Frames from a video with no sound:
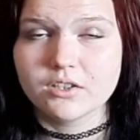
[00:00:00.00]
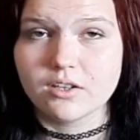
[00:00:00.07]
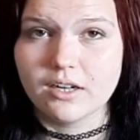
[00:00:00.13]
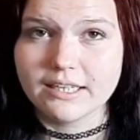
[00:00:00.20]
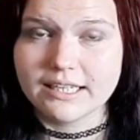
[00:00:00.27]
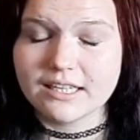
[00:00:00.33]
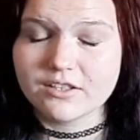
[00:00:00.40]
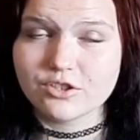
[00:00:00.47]

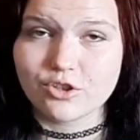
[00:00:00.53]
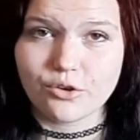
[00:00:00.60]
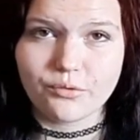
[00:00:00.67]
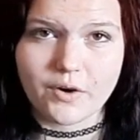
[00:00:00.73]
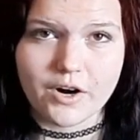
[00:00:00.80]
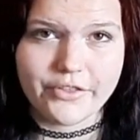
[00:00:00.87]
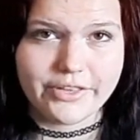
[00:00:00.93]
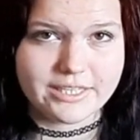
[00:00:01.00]
Again, so
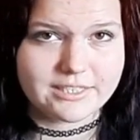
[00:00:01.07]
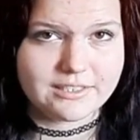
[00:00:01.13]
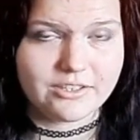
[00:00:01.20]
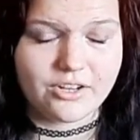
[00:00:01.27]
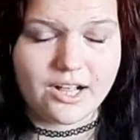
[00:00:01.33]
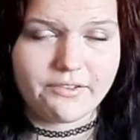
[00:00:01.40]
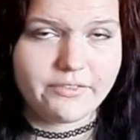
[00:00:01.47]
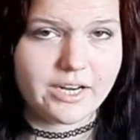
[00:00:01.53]
far they still
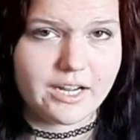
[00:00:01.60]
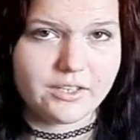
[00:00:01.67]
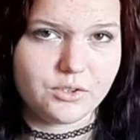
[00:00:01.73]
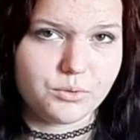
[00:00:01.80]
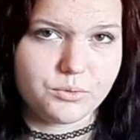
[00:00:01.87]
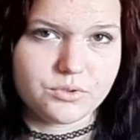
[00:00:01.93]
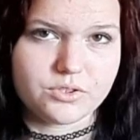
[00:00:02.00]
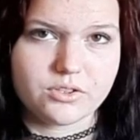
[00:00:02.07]
have not
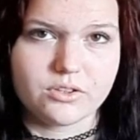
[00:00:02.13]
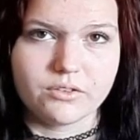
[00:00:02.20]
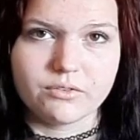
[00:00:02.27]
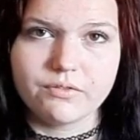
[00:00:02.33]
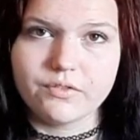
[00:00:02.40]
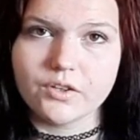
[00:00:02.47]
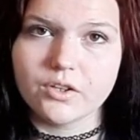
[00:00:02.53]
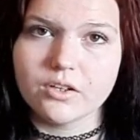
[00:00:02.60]
used the
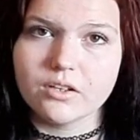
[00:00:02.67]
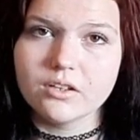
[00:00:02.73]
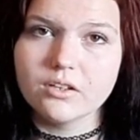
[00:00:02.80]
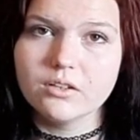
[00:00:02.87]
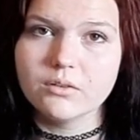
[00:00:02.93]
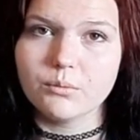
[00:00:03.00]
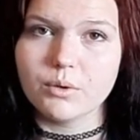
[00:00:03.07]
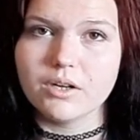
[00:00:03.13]
full
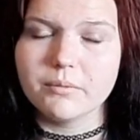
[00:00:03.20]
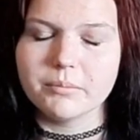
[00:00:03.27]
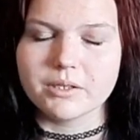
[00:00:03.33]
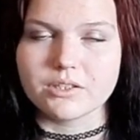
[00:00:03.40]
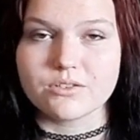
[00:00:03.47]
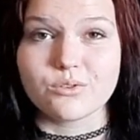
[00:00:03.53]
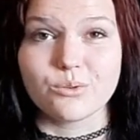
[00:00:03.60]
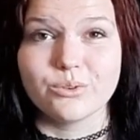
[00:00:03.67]
one, but
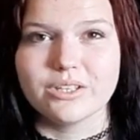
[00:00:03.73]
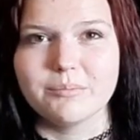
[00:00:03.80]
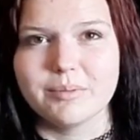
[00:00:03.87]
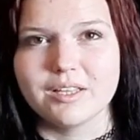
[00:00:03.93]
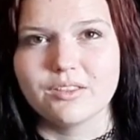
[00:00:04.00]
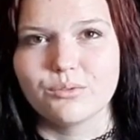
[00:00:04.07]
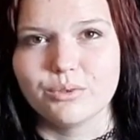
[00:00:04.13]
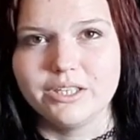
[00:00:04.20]
it's only
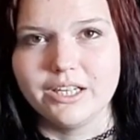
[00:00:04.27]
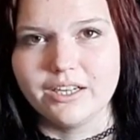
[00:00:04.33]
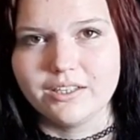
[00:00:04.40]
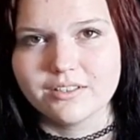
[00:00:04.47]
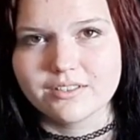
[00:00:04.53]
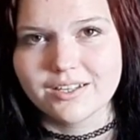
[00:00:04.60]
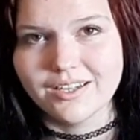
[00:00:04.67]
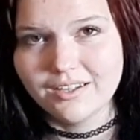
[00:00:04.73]
been 3
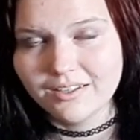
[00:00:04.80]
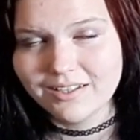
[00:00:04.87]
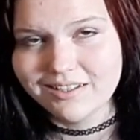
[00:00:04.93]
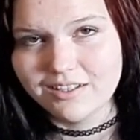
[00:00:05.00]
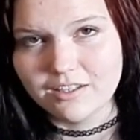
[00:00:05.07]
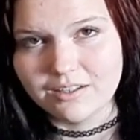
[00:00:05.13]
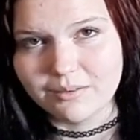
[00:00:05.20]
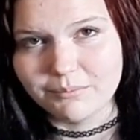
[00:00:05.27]
days.
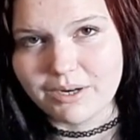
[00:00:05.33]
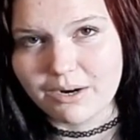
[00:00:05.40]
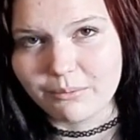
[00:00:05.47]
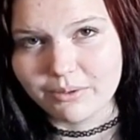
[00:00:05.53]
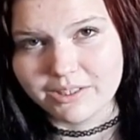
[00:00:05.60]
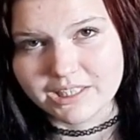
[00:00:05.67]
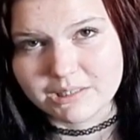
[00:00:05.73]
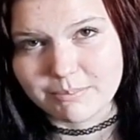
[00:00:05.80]
And I'm not
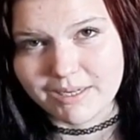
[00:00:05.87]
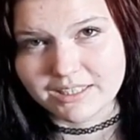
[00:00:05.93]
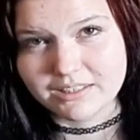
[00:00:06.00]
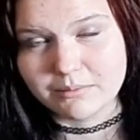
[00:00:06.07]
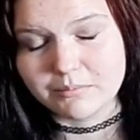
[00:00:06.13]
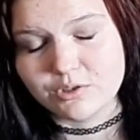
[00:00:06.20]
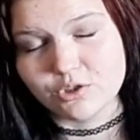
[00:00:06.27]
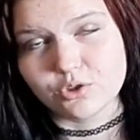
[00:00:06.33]
really expecting
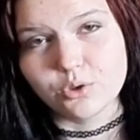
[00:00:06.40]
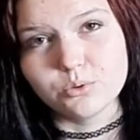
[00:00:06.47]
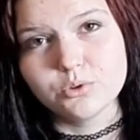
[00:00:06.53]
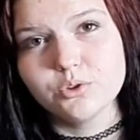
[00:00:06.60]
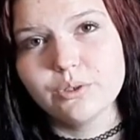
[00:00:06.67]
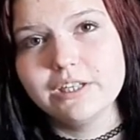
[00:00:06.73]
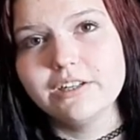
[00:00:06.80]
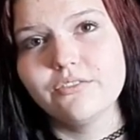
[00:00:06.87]
them to just go do
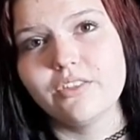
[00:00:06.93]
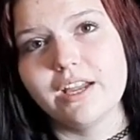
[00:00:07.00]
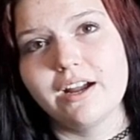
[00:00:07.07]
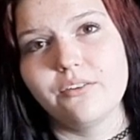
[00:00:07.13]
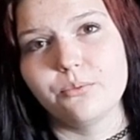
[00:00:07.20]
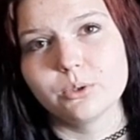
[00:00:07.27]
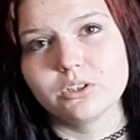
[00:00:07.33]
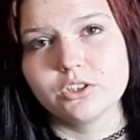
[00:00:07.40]
it if they
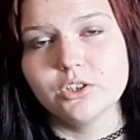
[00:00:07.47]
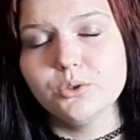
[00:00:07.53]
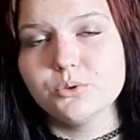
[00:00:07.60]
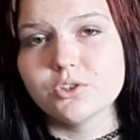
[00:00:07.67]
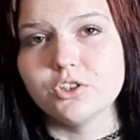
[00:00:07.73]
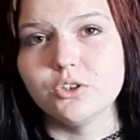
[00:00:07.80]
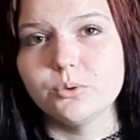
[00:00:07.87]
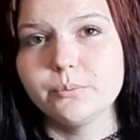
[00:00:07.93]
have what they're used
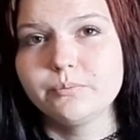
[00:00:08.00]
to.